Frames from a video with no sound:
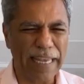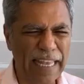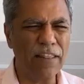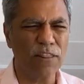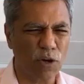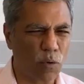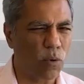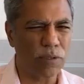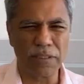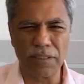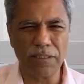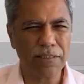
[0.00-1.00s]
in the
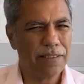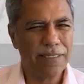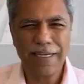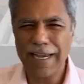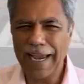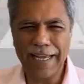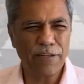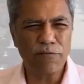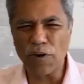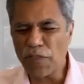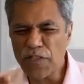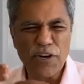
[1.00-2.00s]
corner and you've
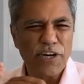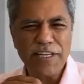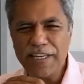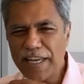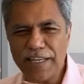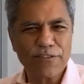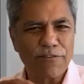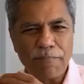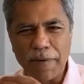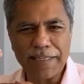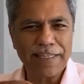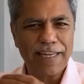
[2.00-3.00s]
got 30 days of
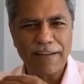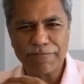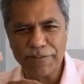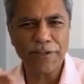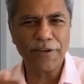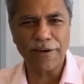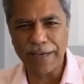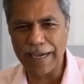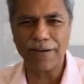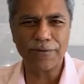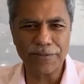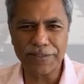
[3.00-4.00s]
money left in your
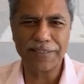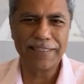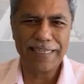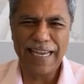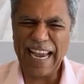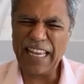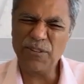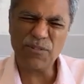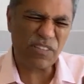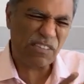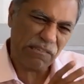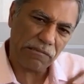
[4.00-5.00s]
account and you
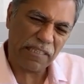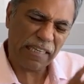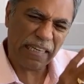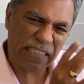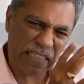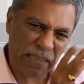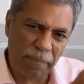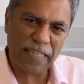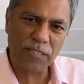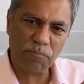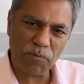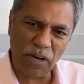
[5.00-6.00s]
still think it's the
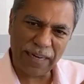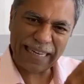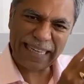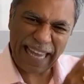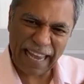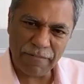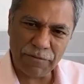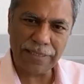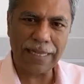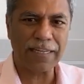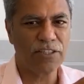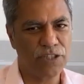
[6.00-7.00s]
best product ever
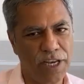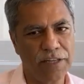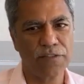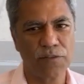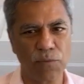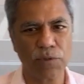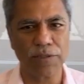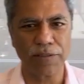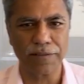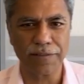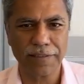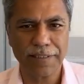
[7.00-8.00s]
that'll change the
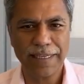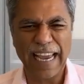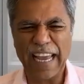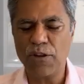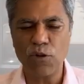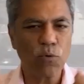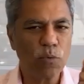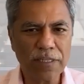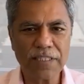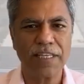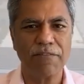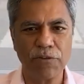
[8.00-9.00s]
world and no
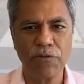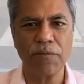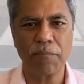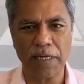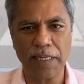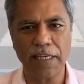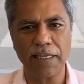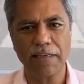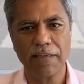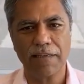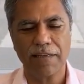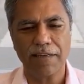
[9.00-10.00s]
one's giving you the money,
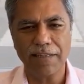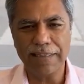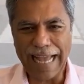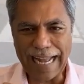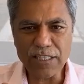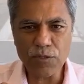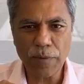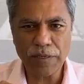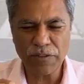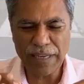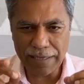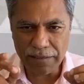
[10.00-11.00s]
that's when
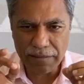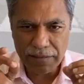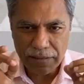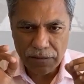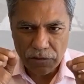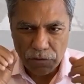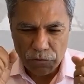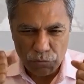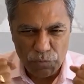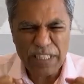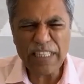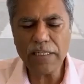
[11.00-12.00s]
you get
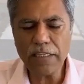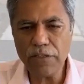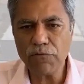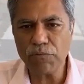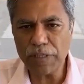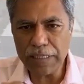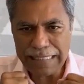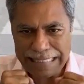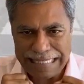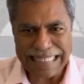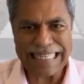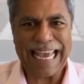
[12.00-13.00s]
really, really
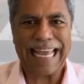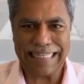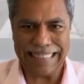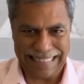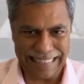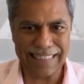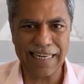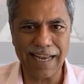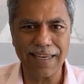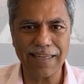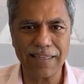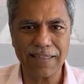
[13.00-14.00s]
intense
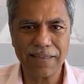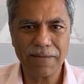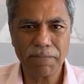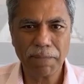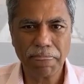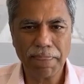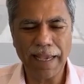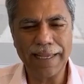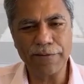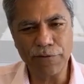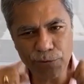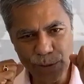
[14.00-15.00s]
inside,
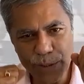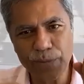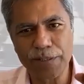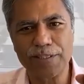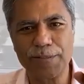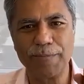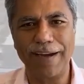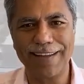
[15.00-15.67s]
and do it with a smile,